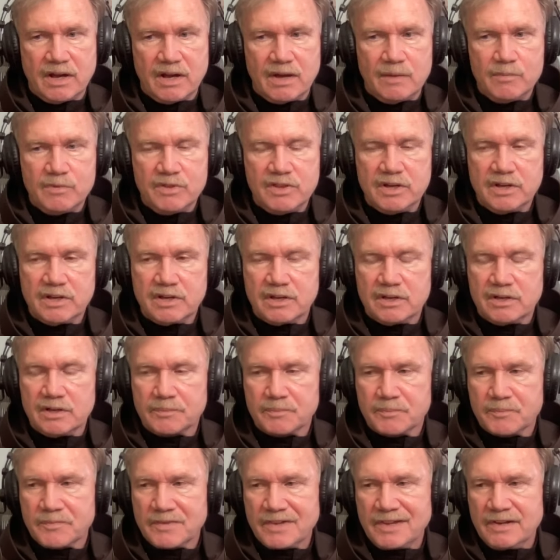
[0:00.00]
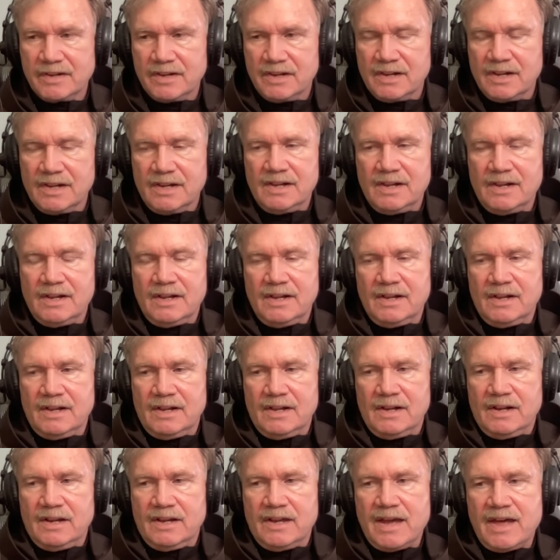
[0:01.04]
I'm thinking,
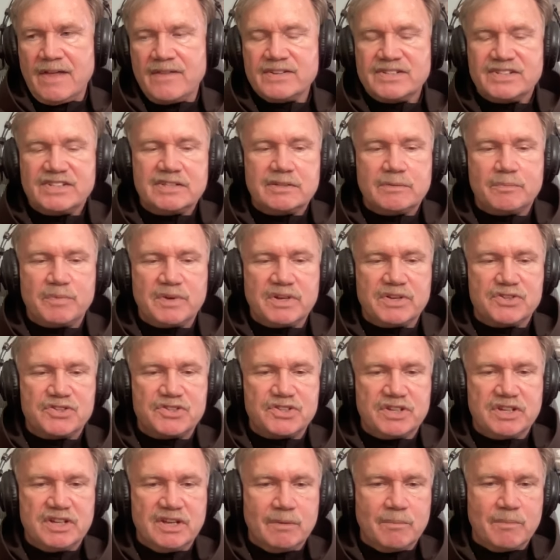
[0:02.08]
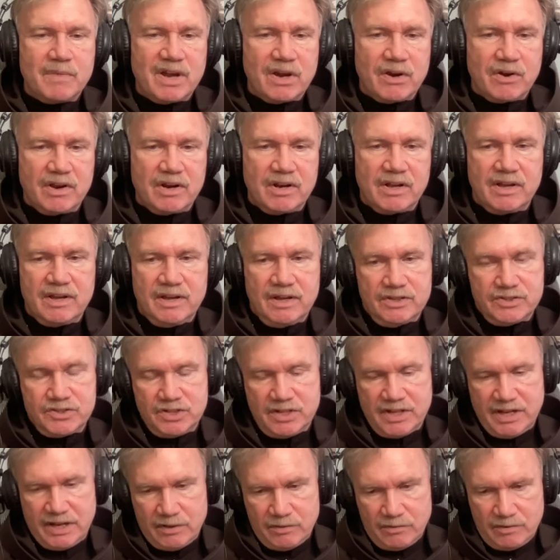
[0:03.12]
yeah, this is a big city, Merida. It's
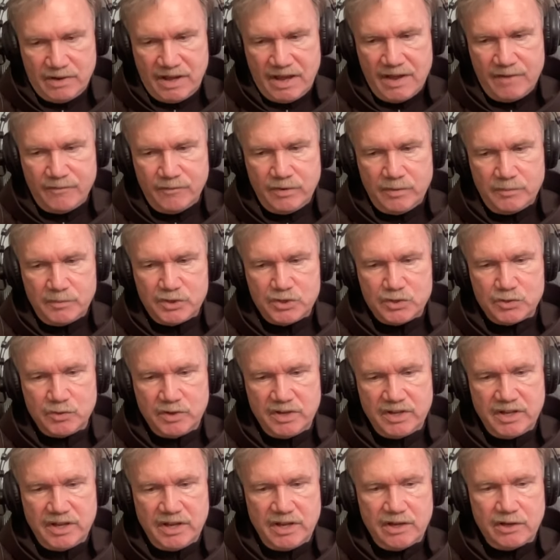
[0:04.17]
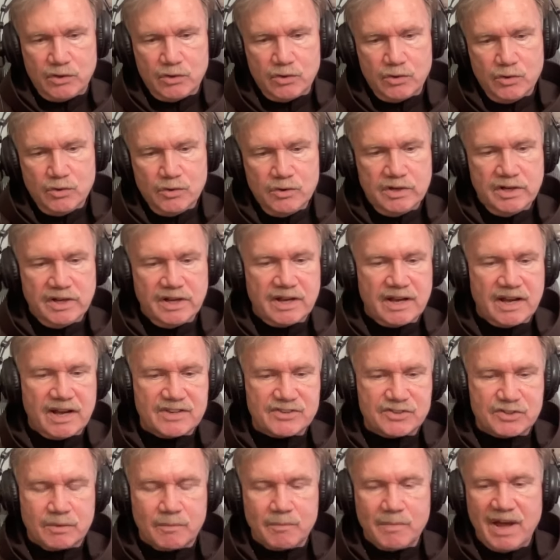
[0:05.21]
like halfway between Cancun and
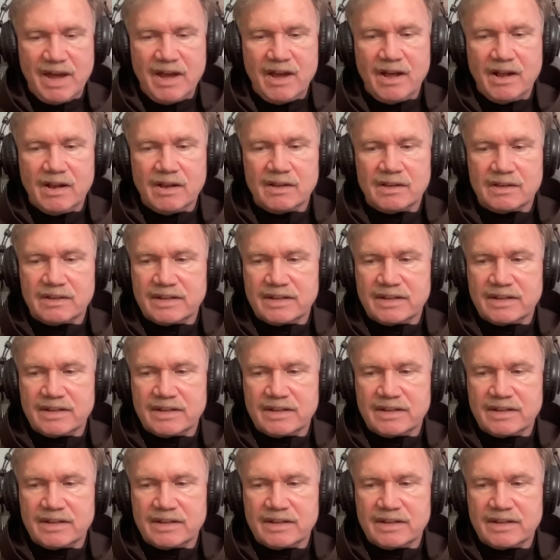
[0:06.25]
Cozumel.